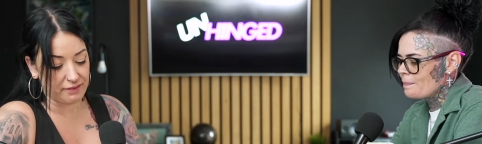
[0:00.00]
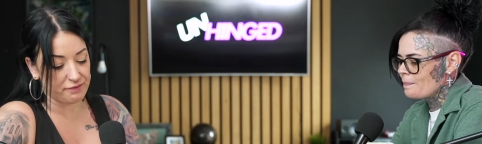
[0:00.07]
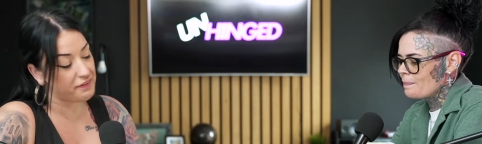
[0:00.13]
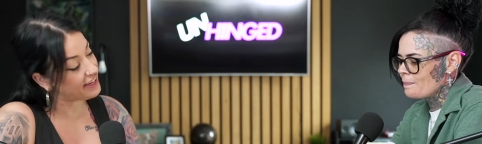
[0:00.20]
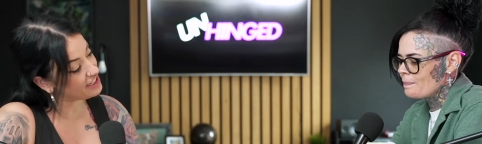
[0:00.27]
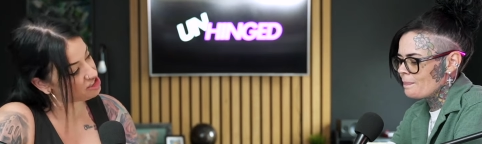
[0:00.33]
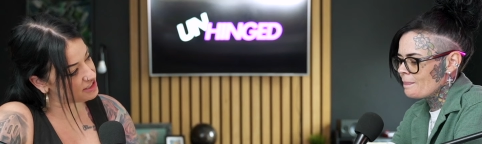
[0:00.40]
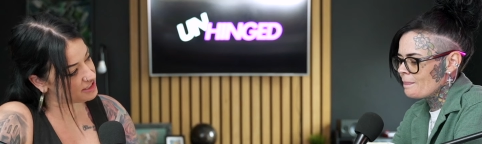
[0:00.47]

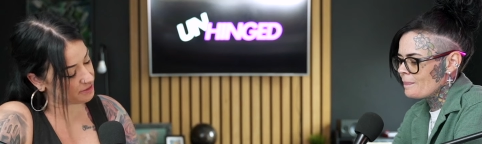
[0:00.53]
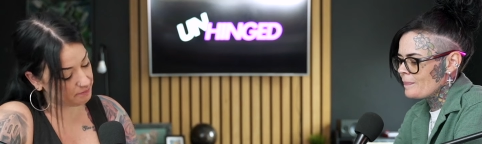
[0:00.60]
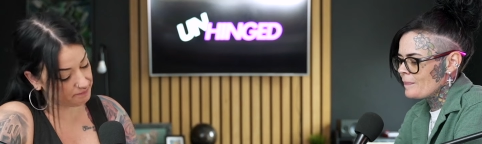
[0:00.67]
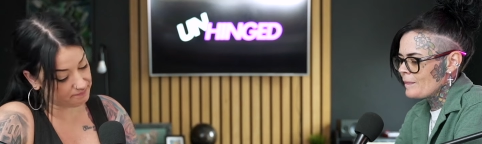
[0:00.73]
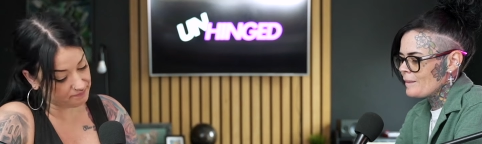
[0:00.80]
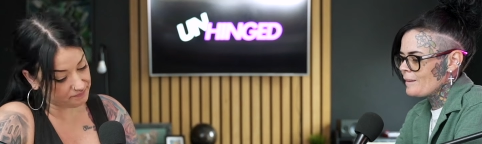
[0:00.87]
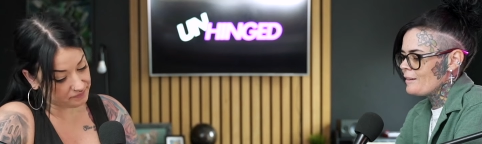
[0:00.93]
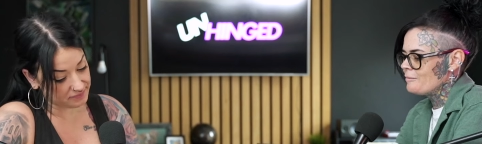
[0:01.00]

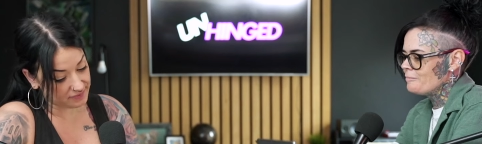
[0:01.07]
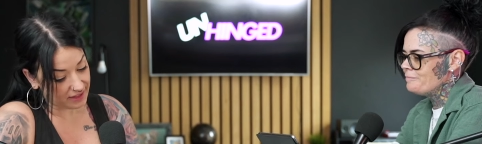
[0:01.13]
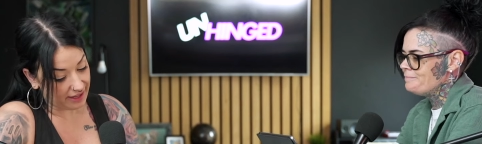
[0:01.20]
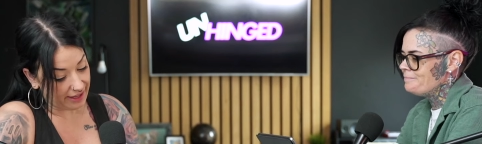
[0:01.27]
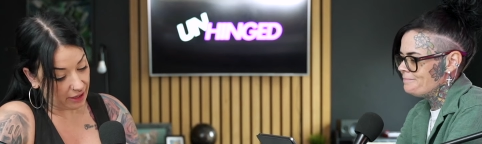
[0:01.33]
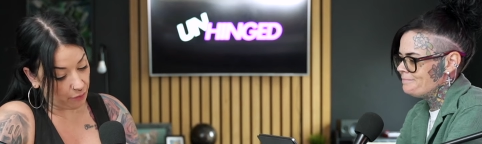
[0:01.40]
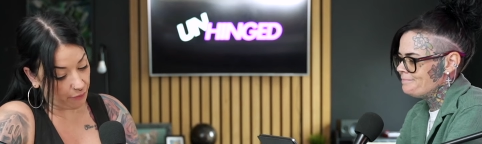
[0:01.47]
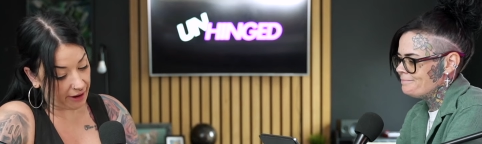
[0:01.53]
Speaker 1: fetishism,
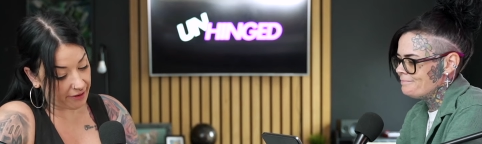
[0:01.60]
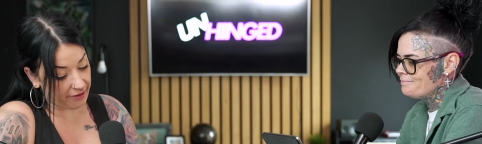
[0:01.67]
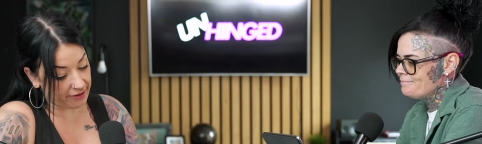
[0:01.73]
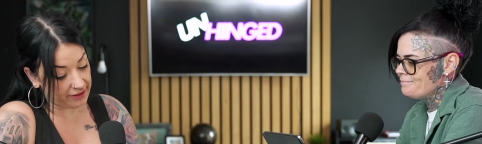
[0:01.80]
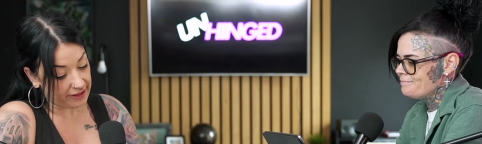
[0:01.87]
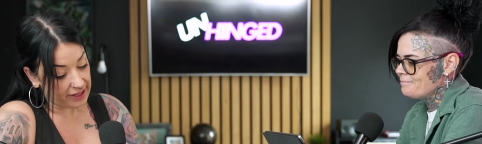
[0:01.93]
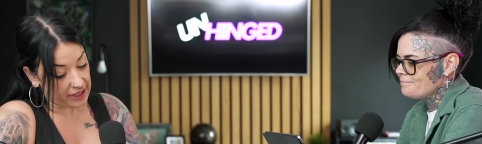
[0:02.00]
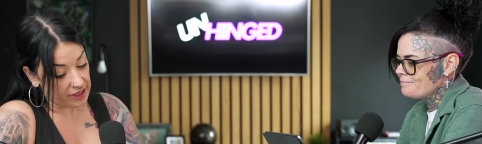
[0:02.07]

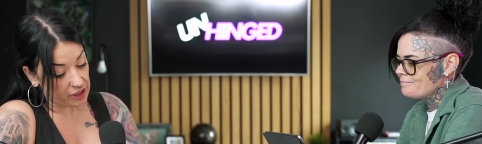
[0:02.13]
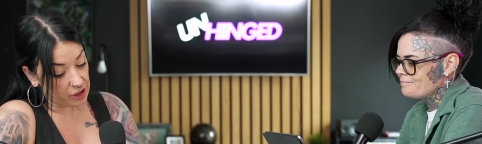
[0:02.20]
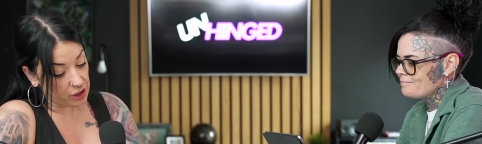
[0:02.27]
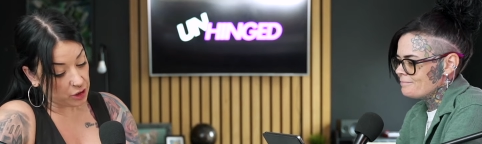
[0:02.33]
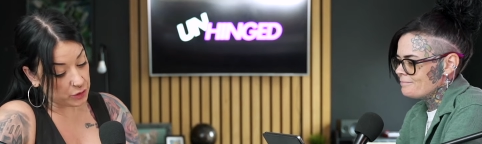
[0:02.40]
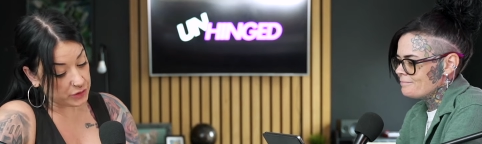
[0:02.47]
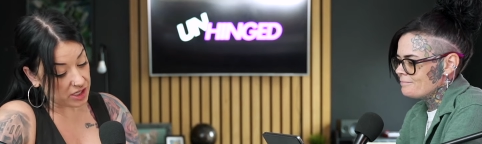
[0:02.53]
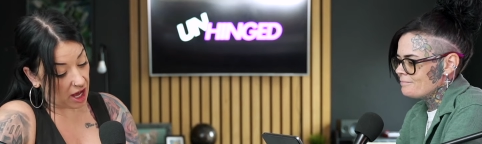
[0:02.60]
where
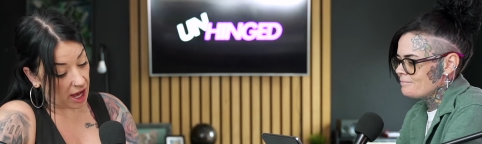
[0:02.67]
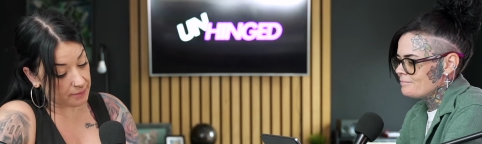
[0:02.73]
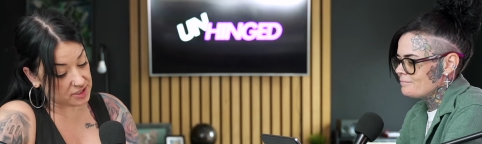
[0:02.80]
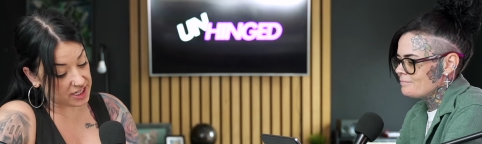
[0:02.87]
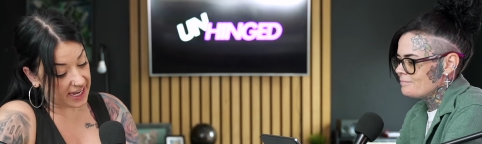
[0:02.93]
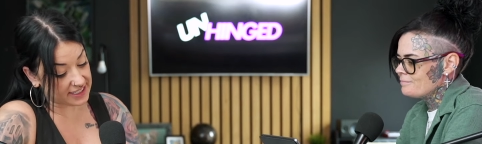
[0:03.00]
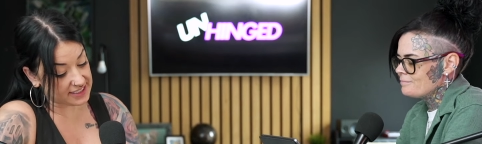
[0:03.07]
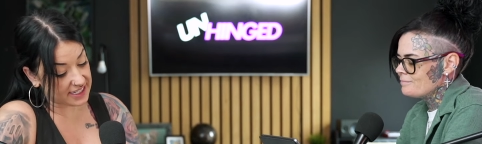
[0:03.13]
whose
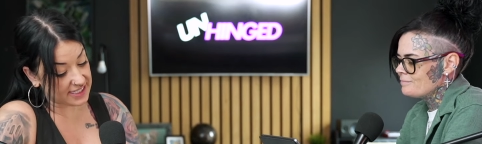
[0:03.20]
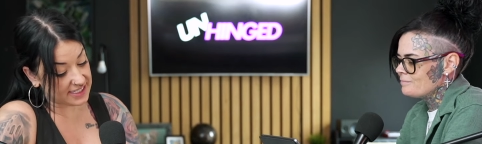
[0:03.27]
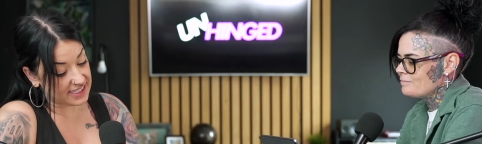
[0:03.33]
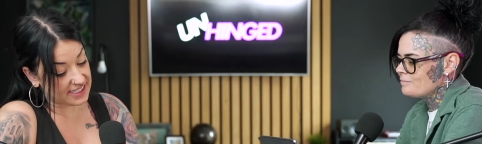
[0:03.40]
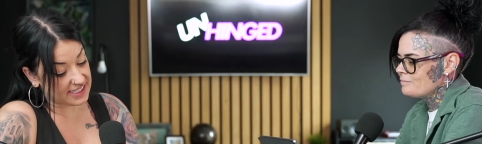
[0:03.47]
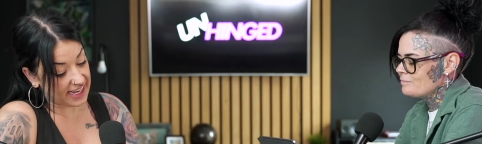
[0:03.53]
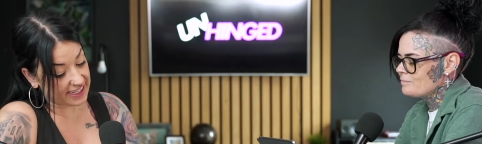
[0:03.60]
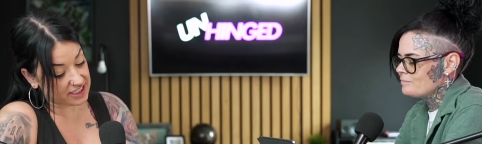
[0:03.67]
object is
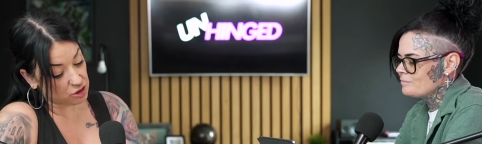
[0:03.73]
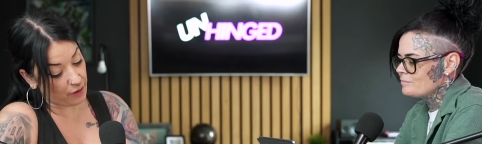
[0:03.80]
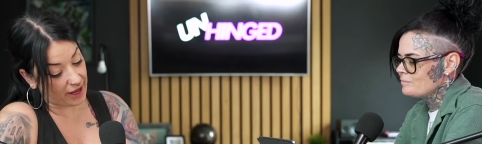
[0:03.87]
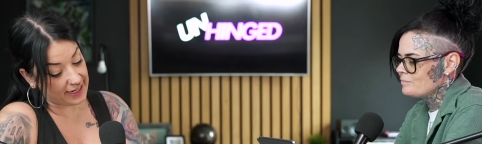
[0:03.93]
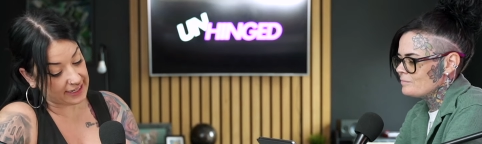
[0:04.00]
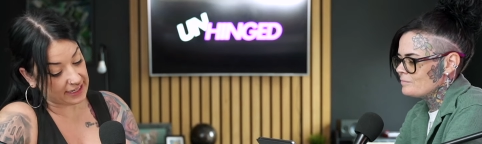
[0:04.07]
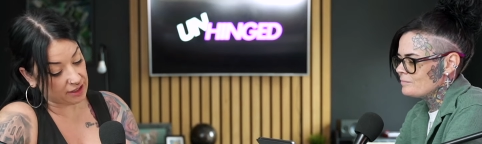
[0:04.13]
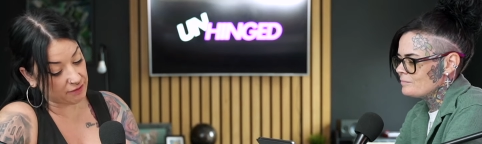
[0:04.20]
the
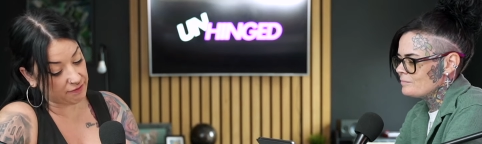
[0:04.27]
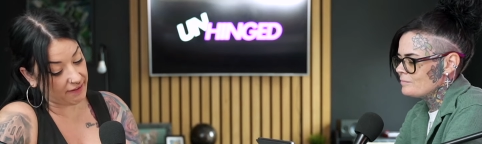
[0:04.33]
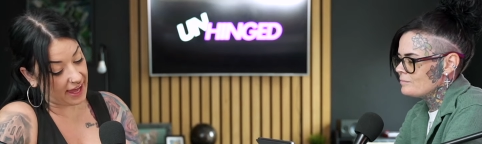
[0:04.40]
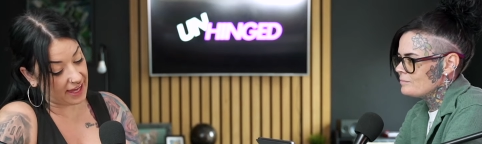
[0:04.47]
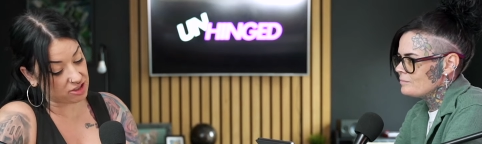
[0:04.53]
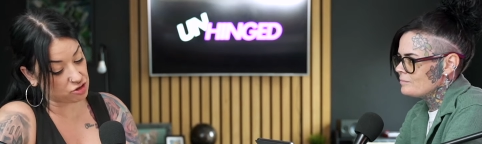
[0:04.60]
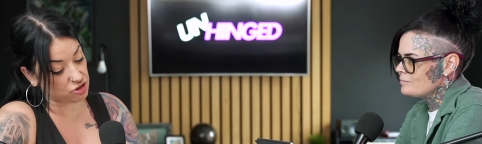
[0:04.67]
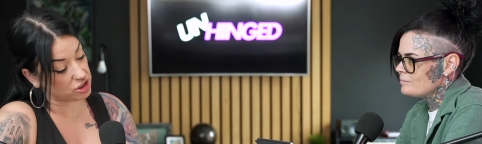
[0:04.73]
sexuality of
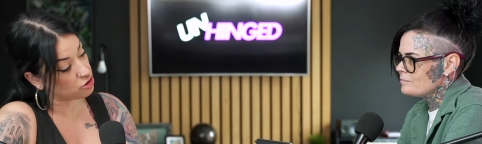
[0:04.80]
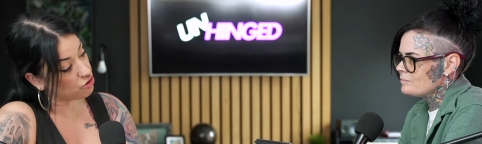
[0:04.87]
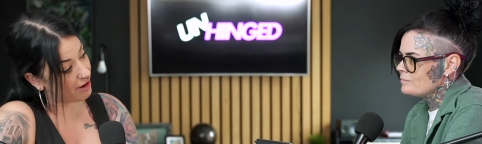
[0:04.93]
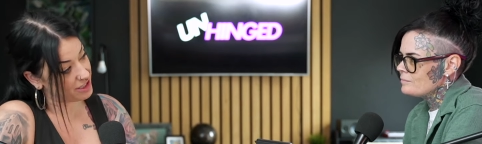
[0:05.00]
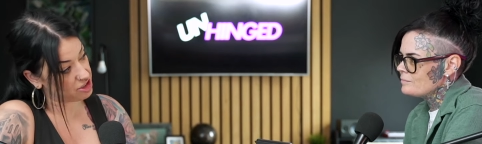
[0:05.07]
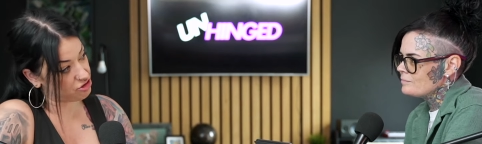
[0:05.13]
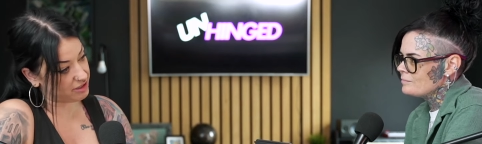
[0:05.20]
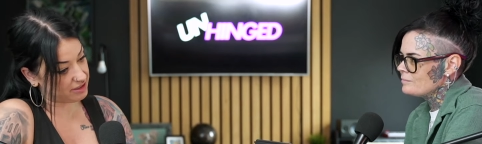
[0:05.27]

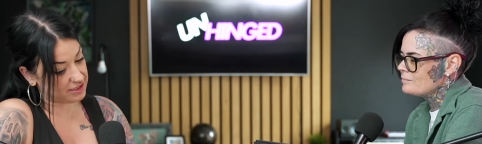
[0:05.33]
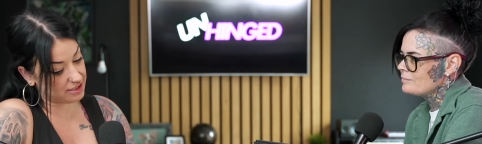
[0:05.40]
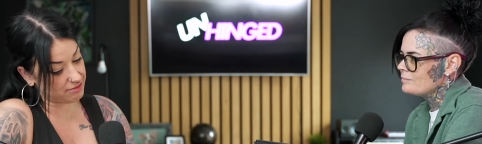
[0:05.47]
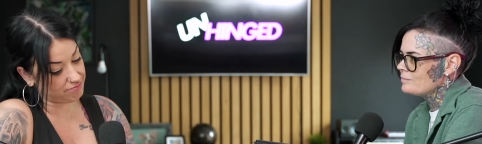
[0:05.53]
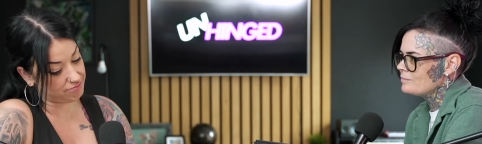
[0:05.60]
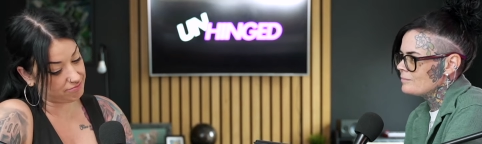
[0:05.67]
extraterrestrials.